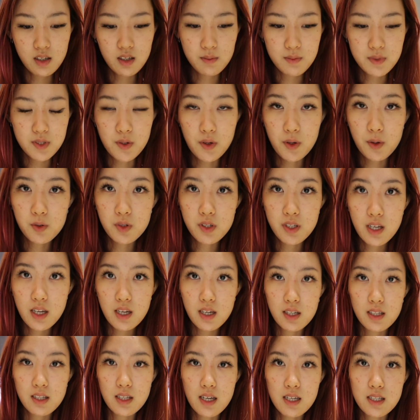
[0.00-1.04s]
Um, so I only
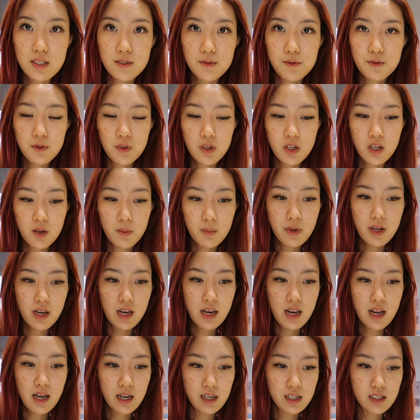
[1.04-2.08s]
had class
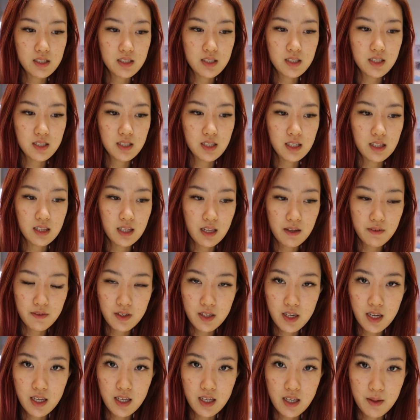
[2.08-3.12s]
from 9 to
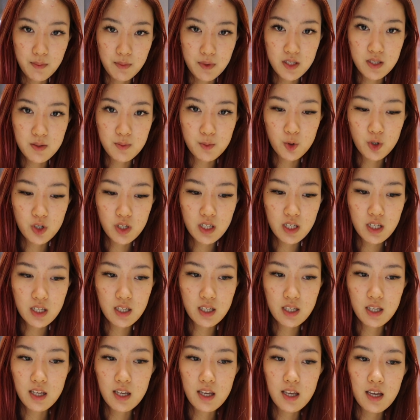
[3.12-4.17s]
11 a.m. this
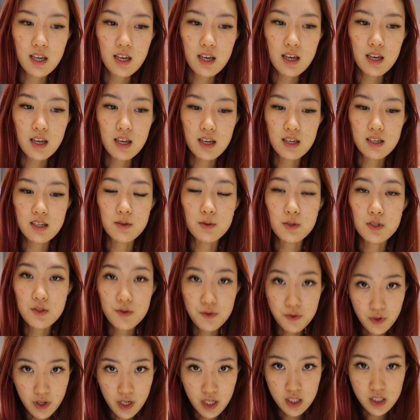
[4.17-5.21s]
morning. And it was
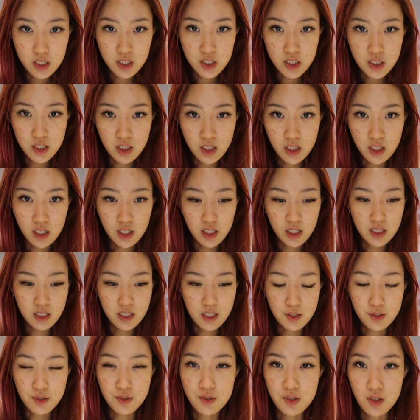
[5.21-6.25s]
French. And
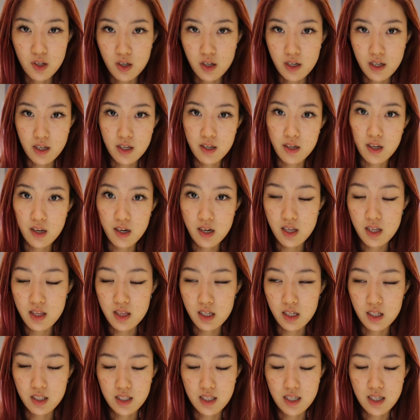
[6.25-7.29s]
as you saw, I had Yana in
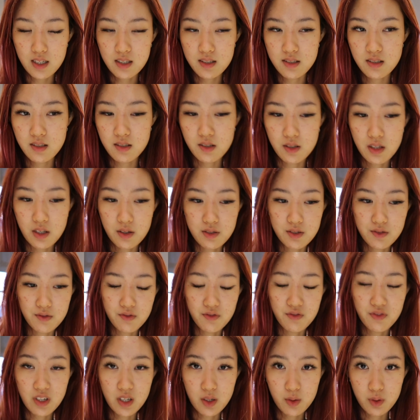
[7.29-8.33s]
the class. So that was
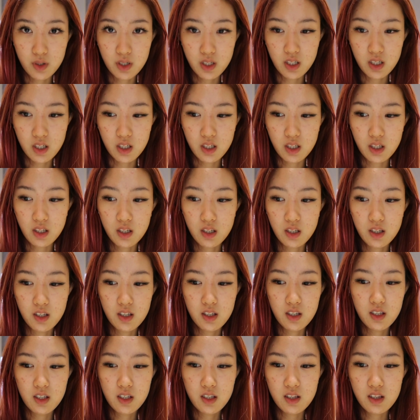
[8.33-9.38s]
very,
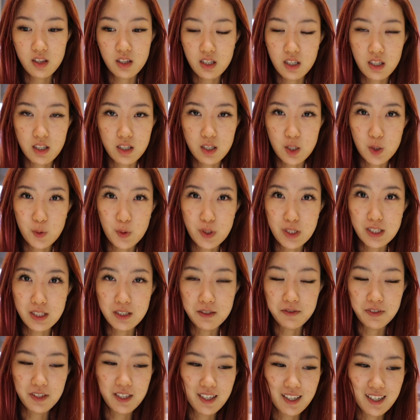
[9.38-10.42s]
like,
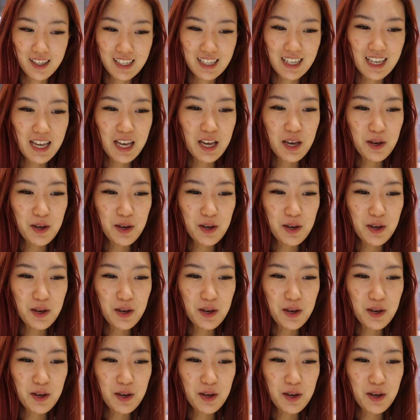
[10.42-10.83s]
relieving.